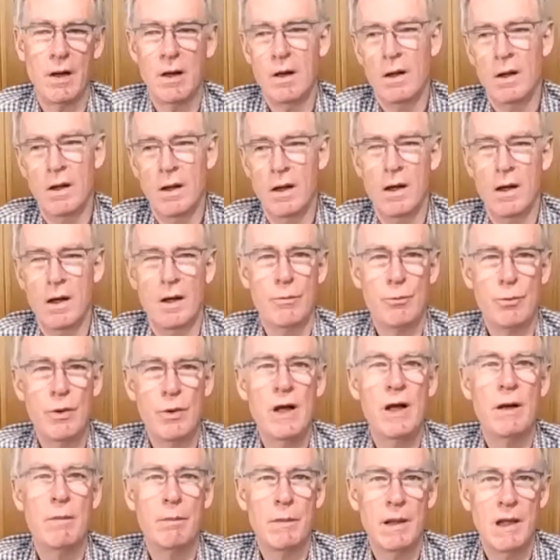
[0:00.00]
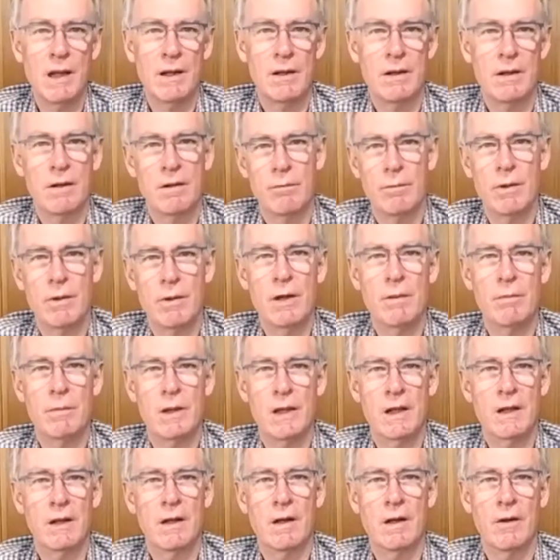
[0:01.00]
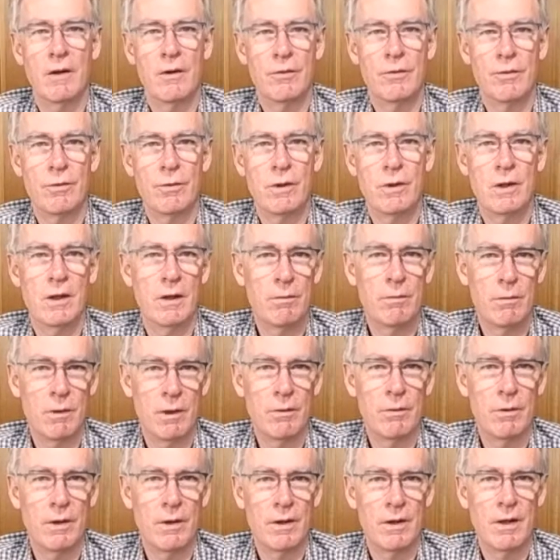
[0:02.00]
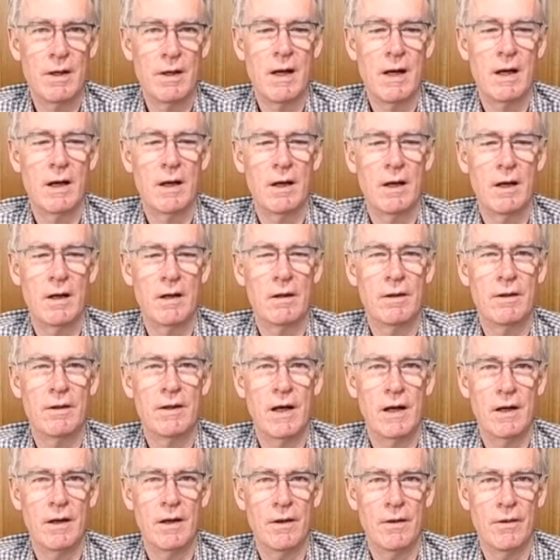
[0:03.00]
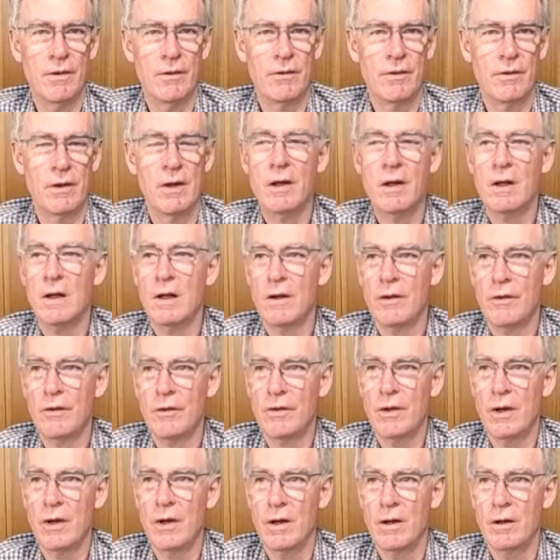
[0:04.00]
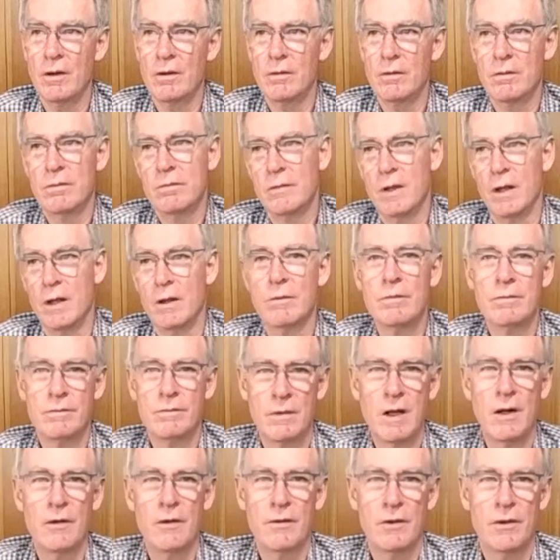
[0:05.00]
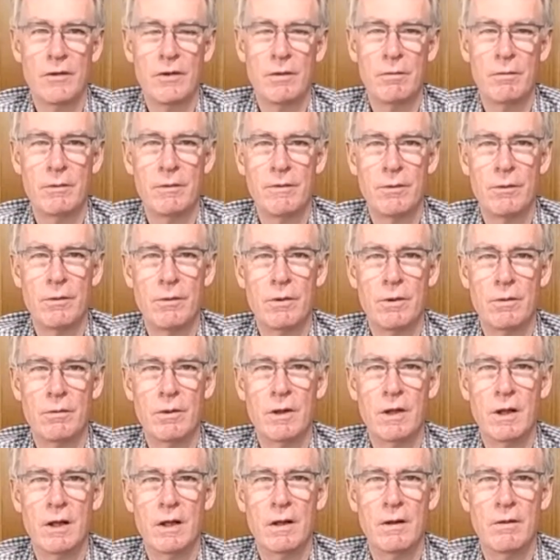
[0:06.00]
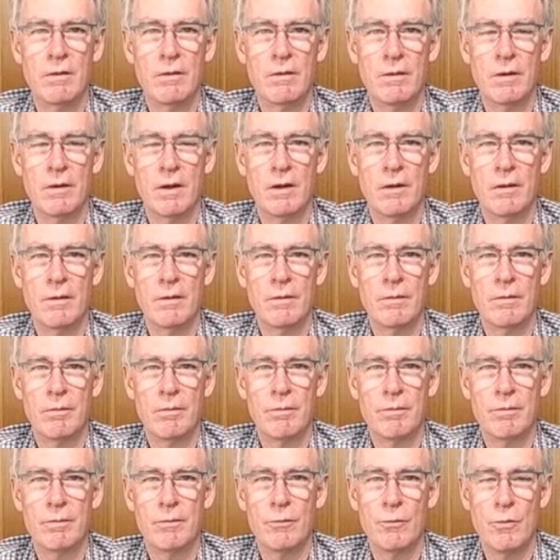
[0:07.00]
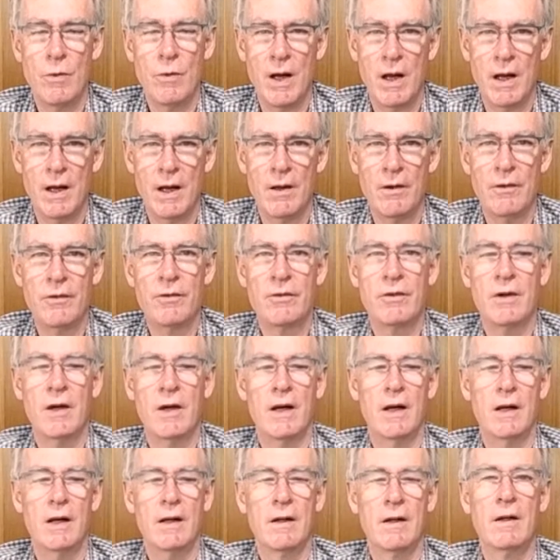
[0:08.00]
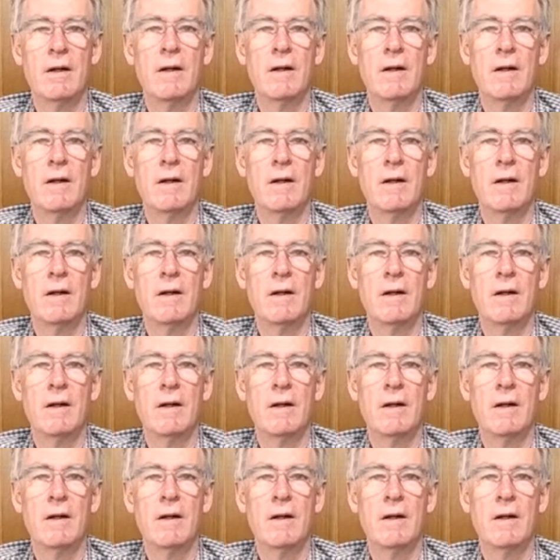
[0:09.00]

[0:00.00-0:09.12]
rare meat. Rare meat goes really well with young tannins. So, you know, as I said before, really rare steak